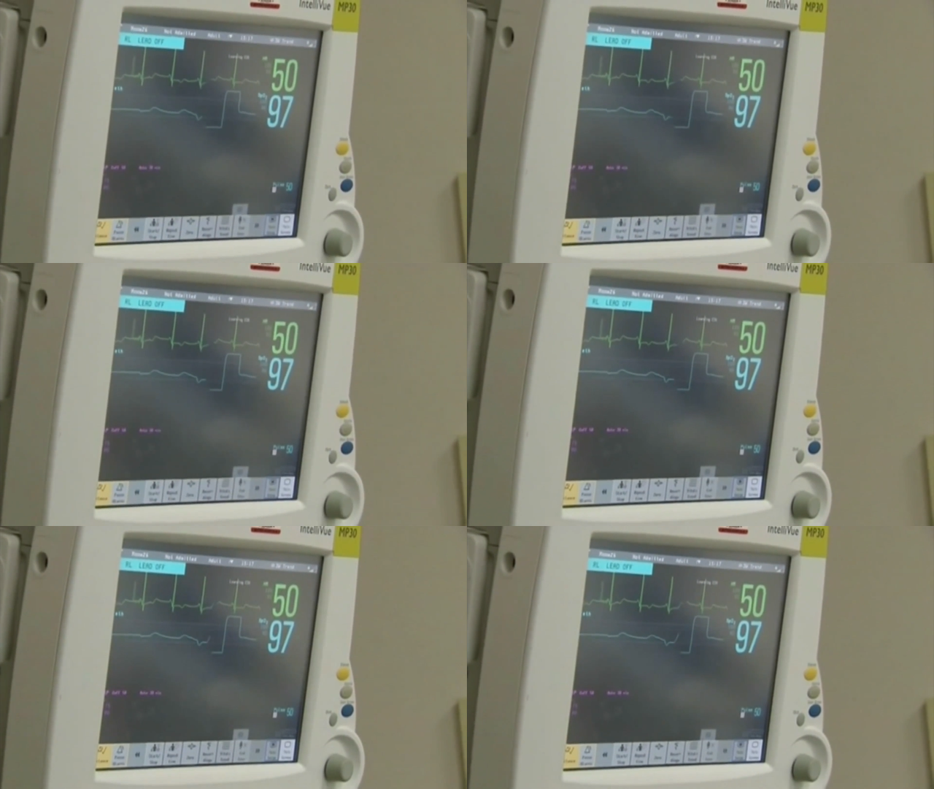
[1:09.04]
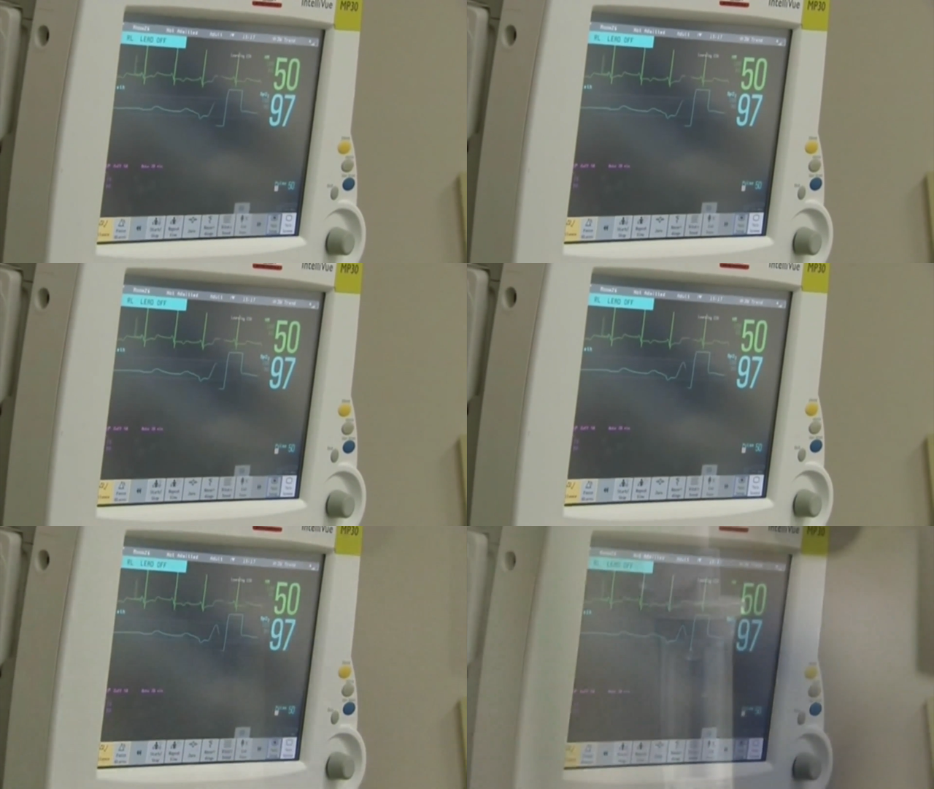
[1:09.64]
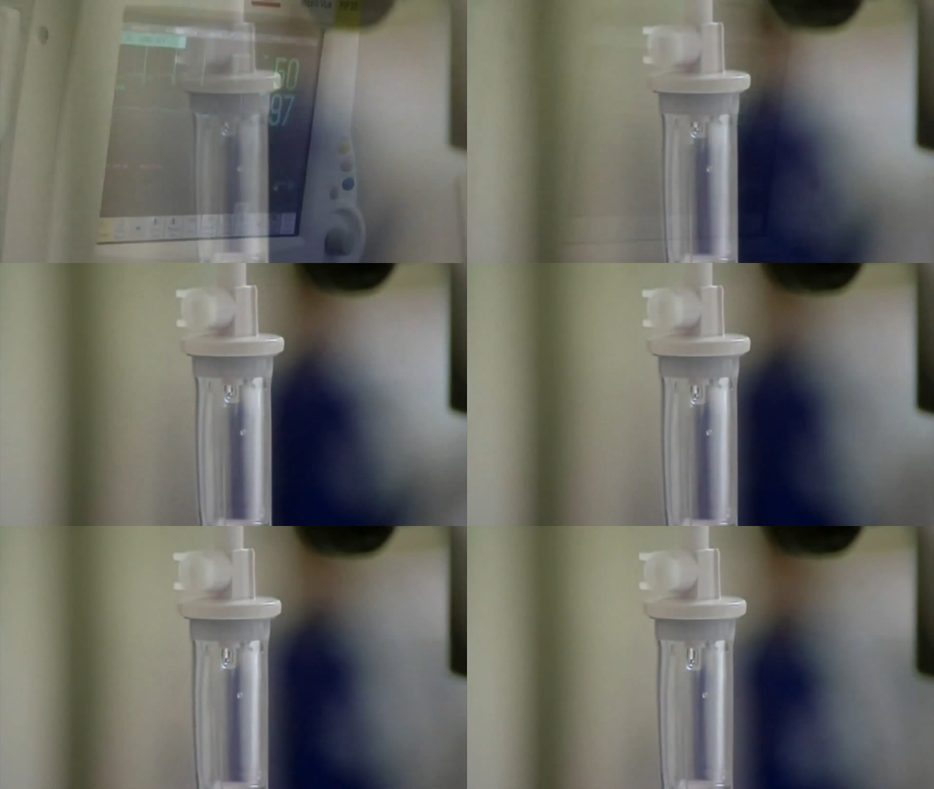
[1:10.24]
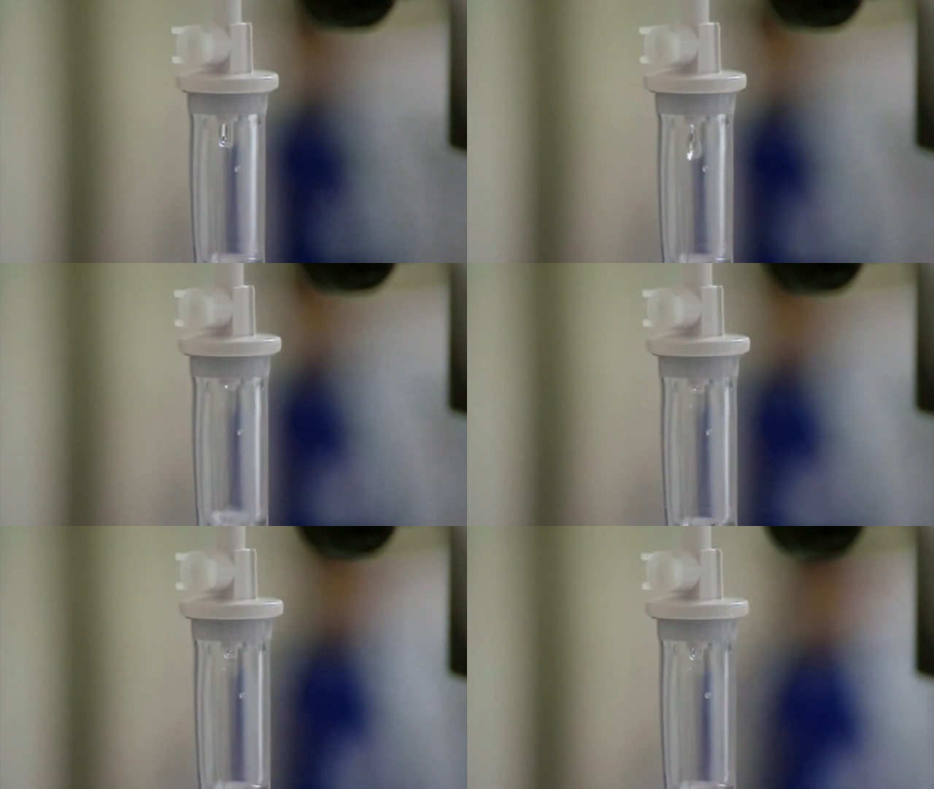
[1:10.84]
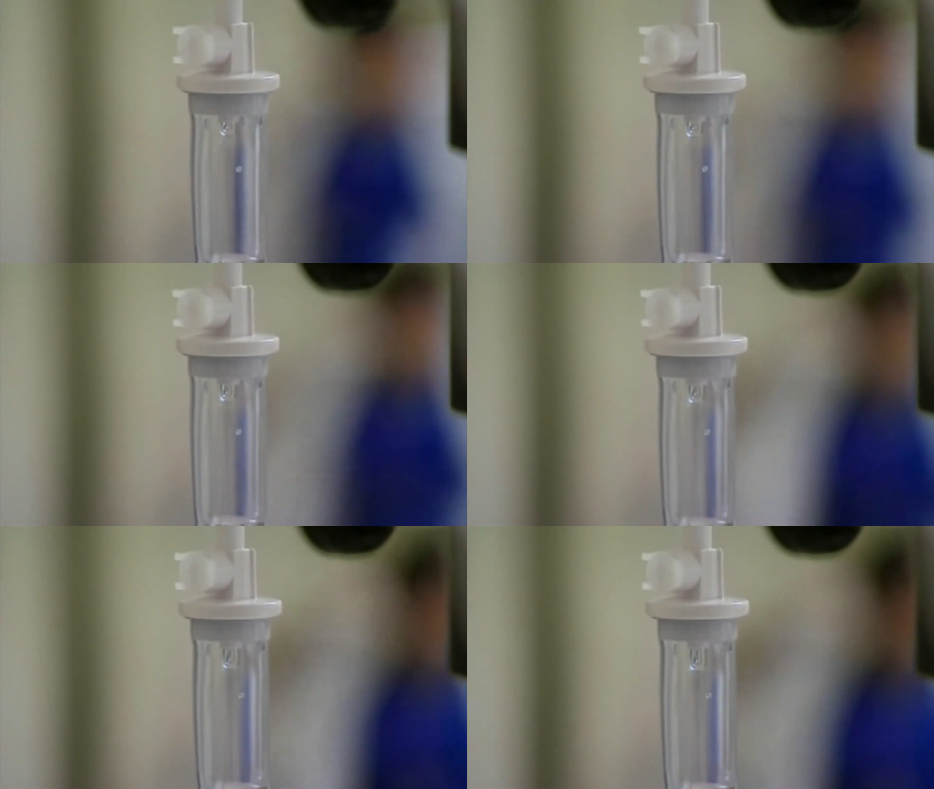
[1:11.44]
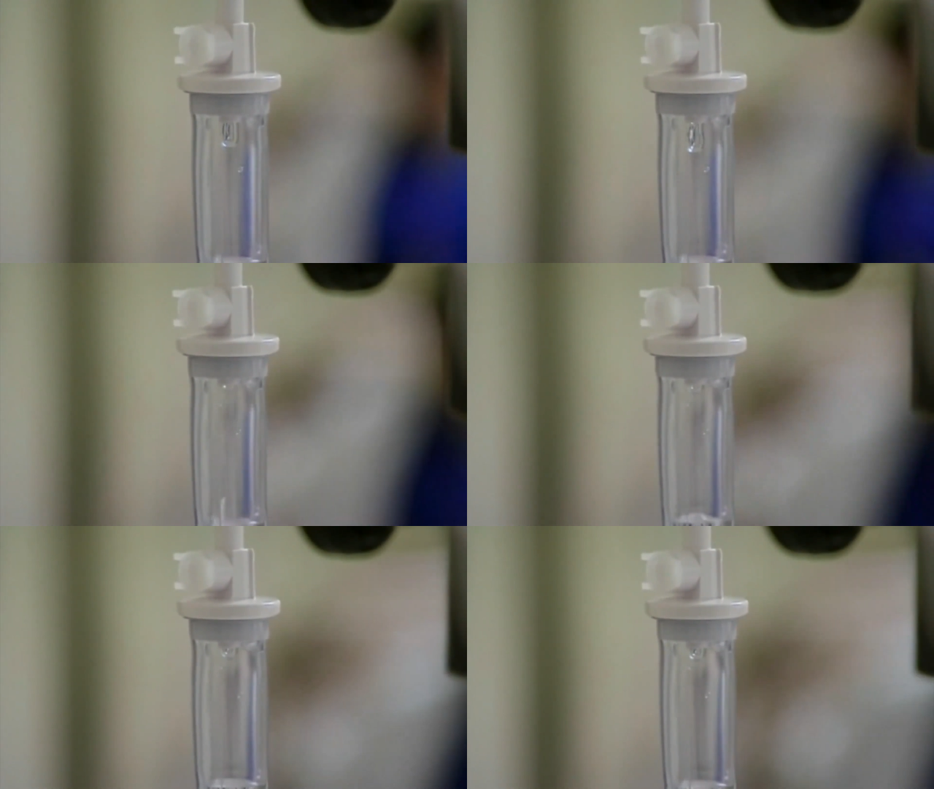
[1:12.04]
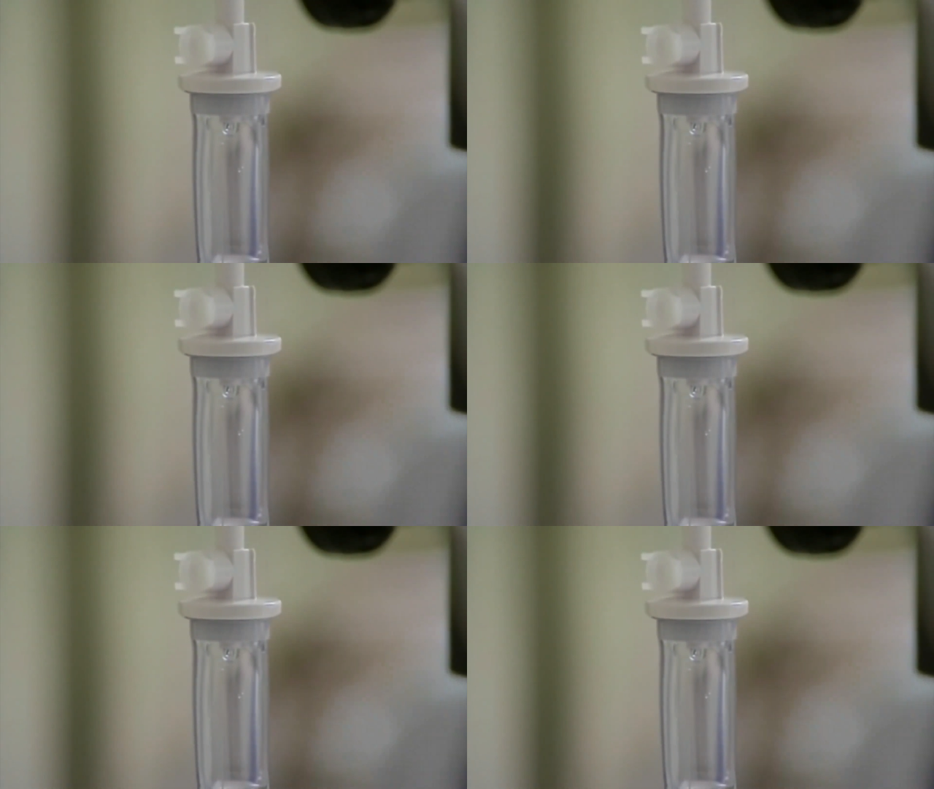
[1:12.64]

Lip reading: [unreadable: no face in view]